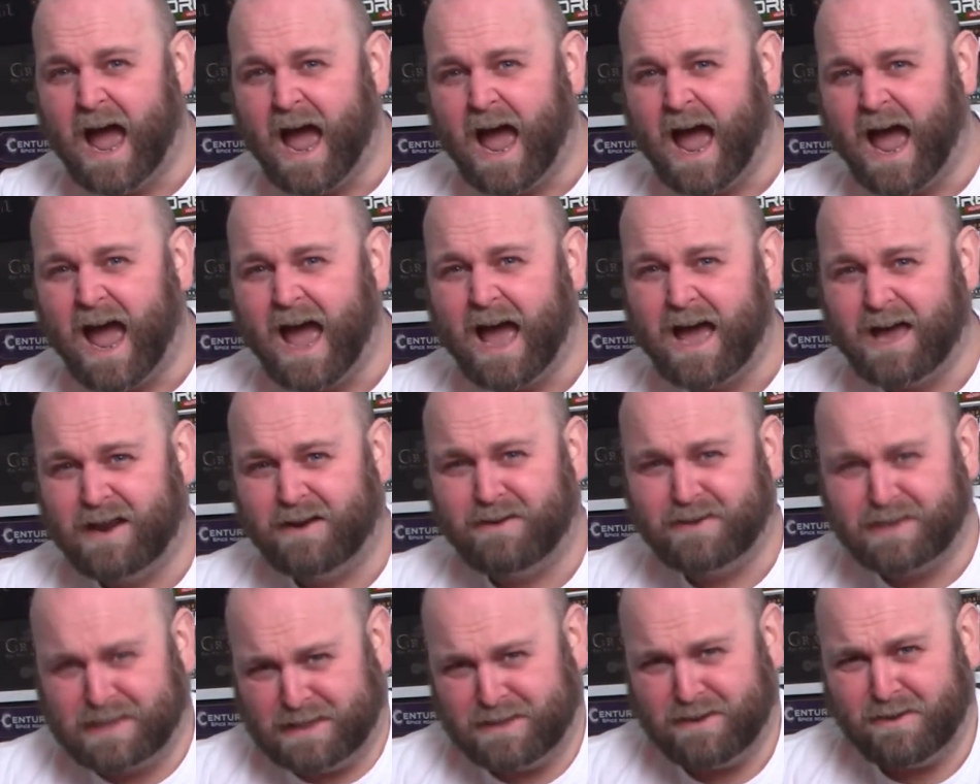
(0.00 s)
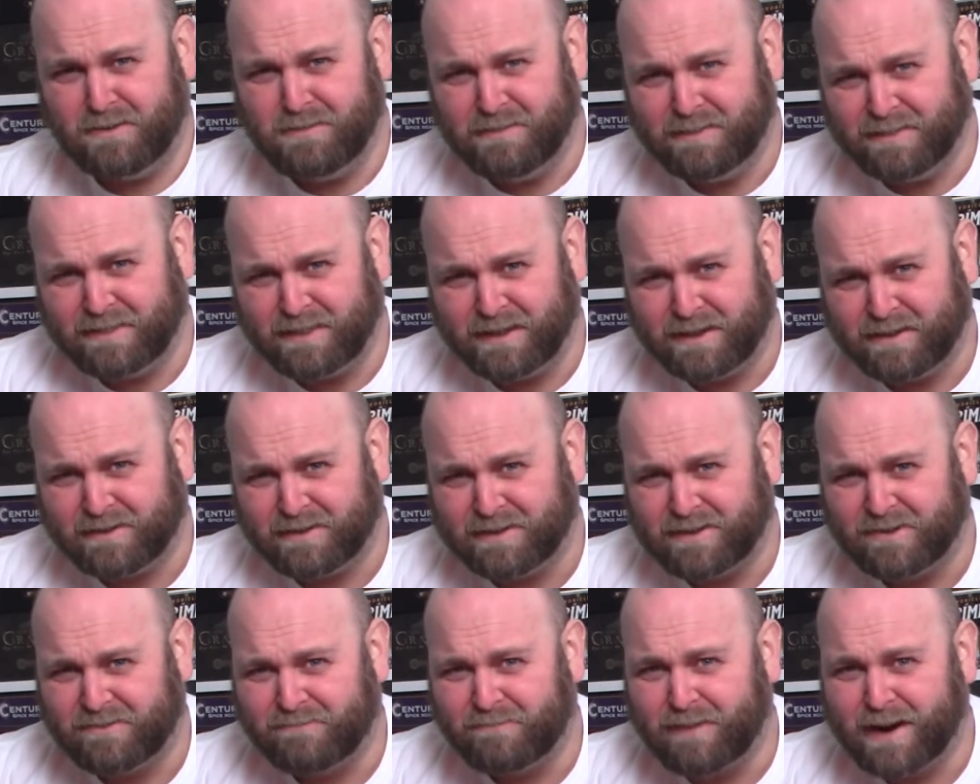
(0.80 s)
and I don't think I can
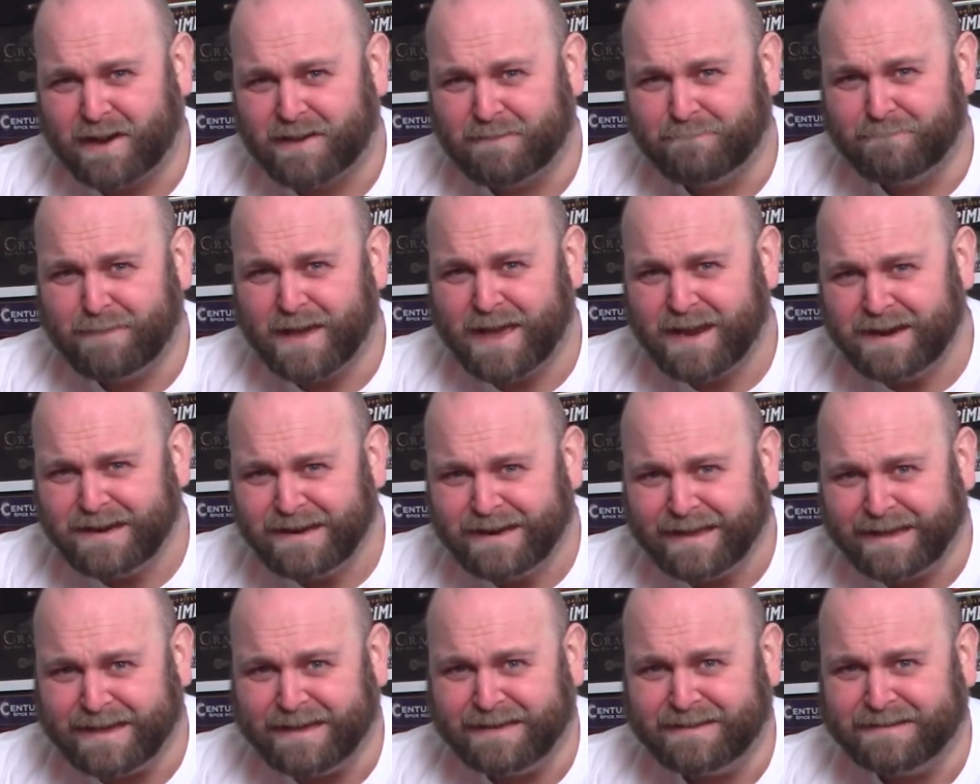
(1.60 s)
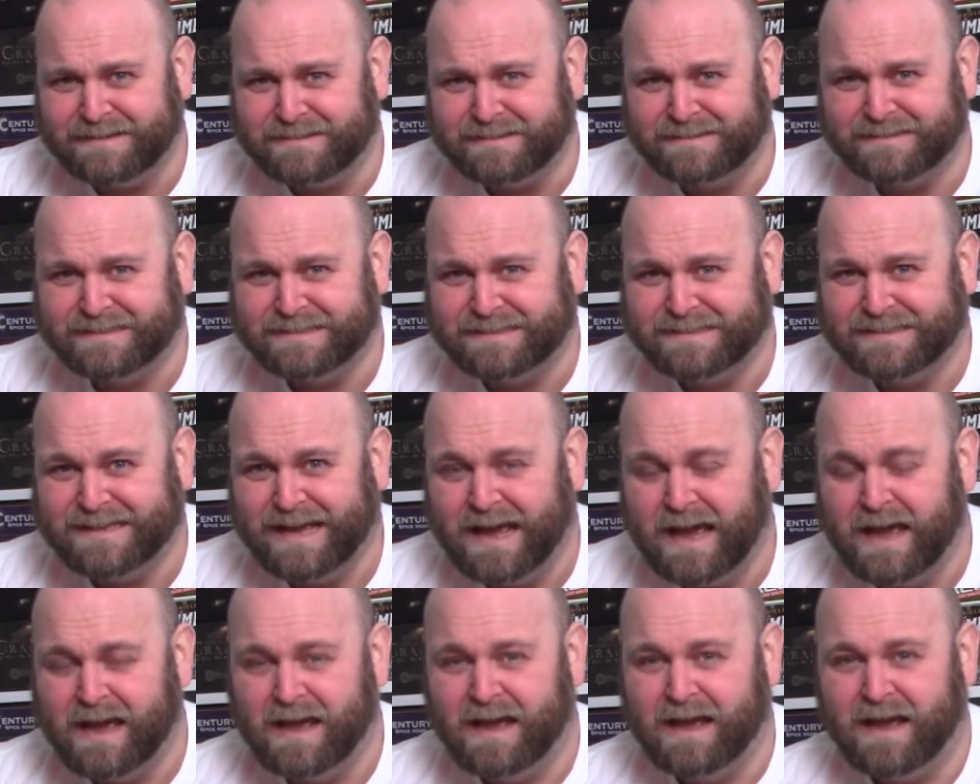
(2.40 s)
recommend it.
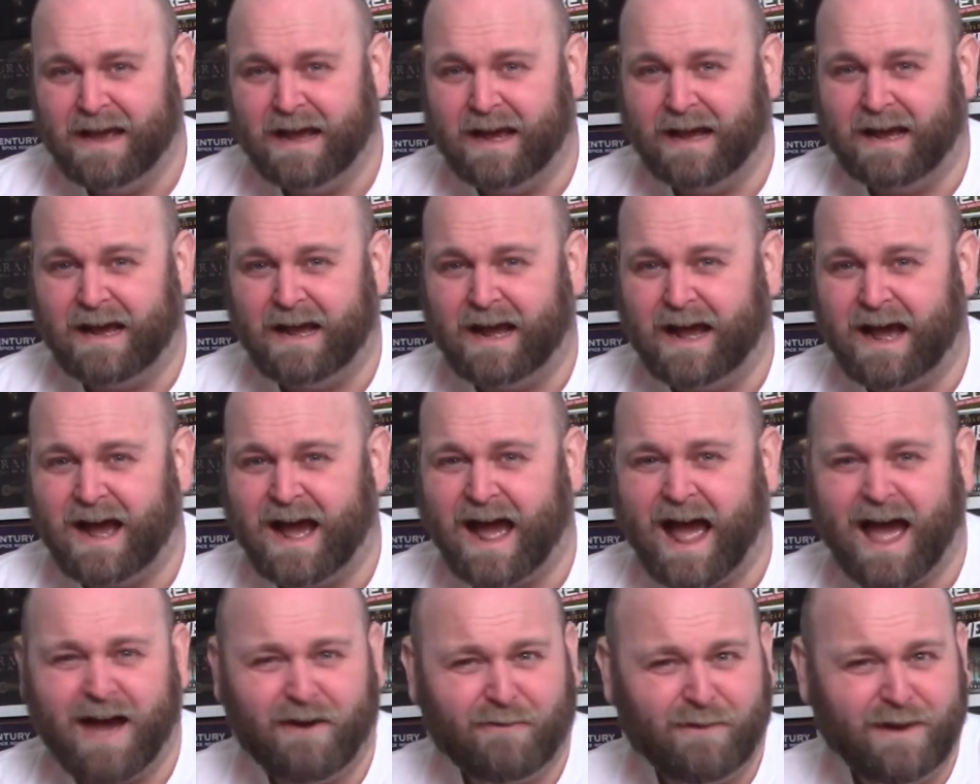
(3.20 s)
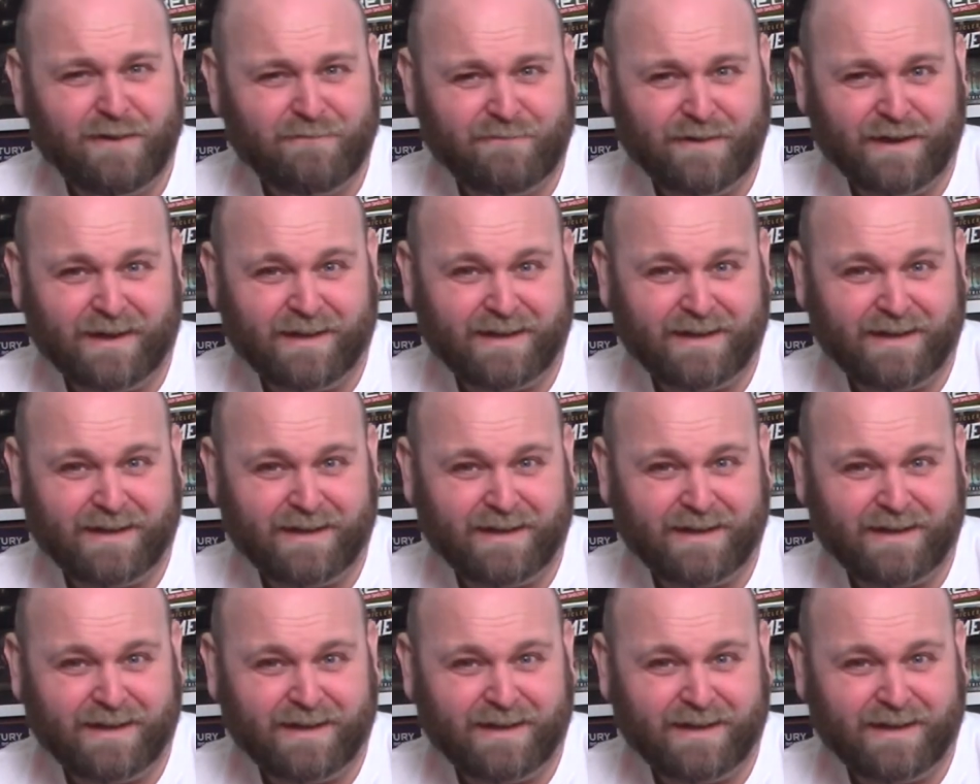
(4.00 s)
However,